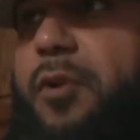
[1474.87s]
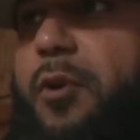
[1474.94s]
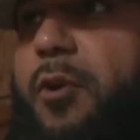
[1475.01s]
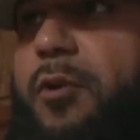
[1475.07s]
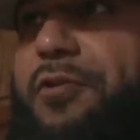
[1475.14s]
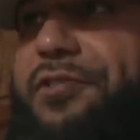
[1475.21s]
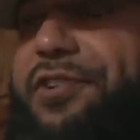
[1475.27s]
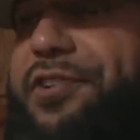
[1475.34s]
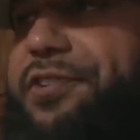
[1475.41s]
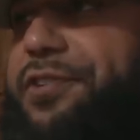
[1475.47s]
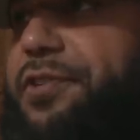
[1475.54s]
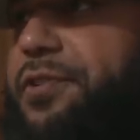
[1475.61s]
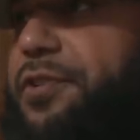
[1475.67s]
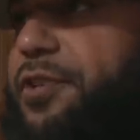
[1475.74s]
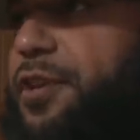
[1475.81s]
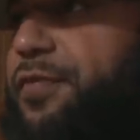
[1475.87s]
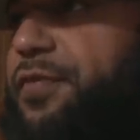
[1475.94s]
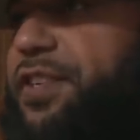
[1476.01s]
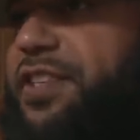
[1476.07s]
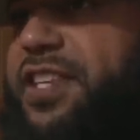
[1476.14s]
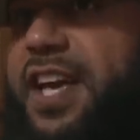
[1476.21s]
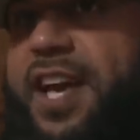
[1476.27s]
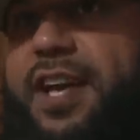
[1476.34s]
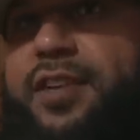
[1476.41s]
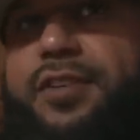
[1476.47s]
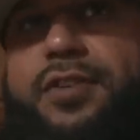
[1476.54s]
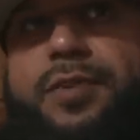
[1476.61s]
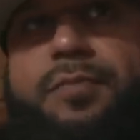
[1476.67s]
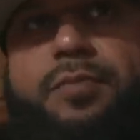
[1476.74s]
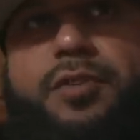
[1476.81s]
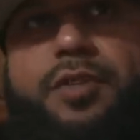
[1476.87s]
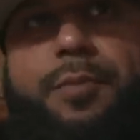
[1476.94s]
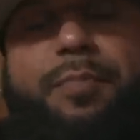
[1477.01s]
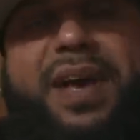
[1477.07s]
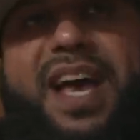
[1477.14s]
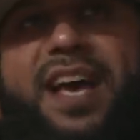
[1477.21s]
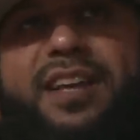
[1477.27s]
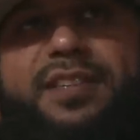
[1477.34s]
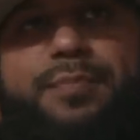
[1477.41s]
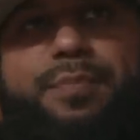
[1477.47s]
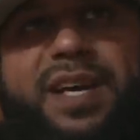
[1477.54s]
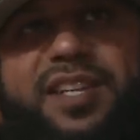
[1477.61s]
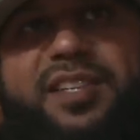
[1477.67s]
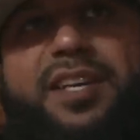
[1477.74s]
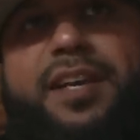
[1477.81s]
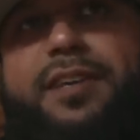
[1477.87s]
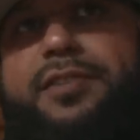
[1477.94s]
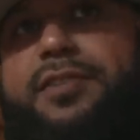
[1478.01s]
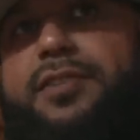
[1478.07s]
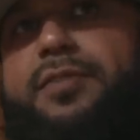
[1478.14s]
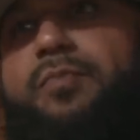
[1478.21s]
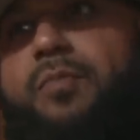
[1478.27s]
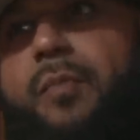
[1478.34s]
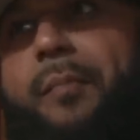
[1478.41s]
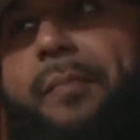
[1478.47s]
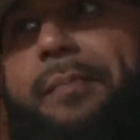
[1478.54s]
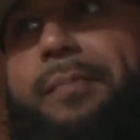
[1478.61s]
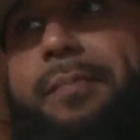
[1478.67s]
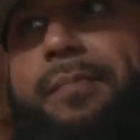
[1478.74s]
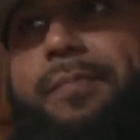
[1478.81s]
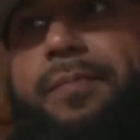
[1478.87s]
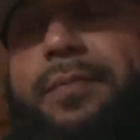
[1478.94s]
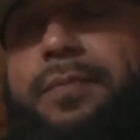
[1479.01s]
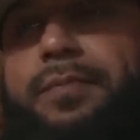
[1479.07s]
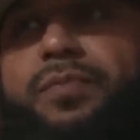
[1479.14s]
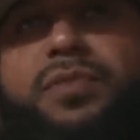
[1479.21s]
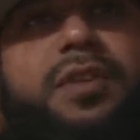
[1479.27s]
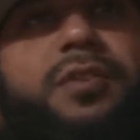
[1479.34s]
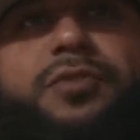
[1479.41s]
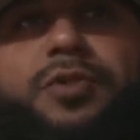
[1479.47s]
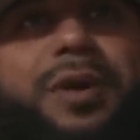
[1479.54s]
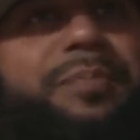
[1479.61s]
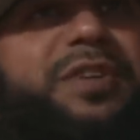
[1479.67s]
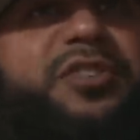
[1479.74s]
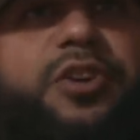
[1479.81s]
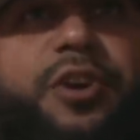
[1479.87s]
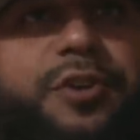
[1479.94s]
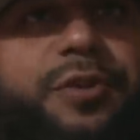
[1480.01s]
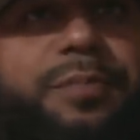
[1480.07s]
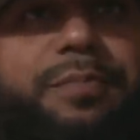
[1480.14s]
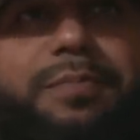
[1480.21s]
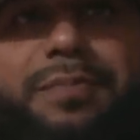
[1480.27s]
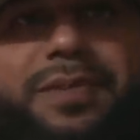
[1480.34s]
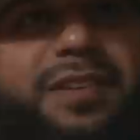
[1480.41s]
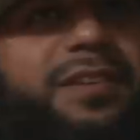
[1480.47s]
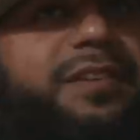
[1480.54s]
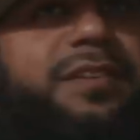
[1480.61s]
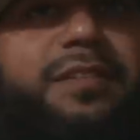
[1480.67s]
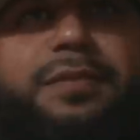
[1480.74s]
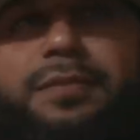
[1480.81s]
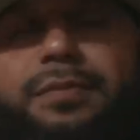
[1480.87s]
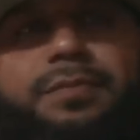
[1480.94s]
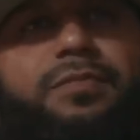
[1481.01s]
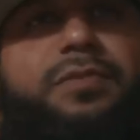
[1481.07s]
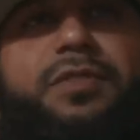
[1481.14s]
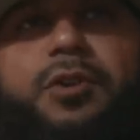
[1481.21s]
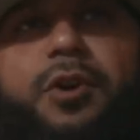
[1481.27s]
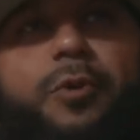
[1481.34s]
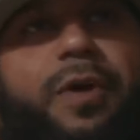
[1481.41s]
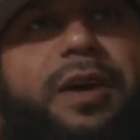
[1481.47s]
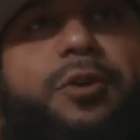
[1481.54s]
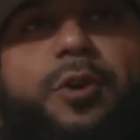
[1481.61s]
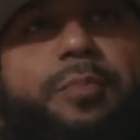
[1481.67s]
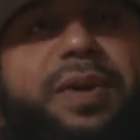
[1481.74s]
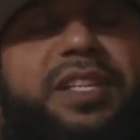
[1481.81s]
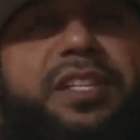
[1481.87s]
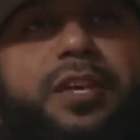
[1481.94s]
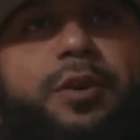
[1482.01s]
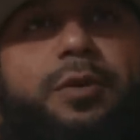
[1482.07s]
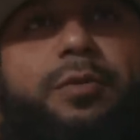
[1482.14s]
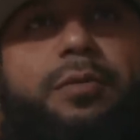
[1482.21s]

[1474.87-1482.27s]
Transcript: all these different tasks to pass my test. So I misheard him. All right, no big deal.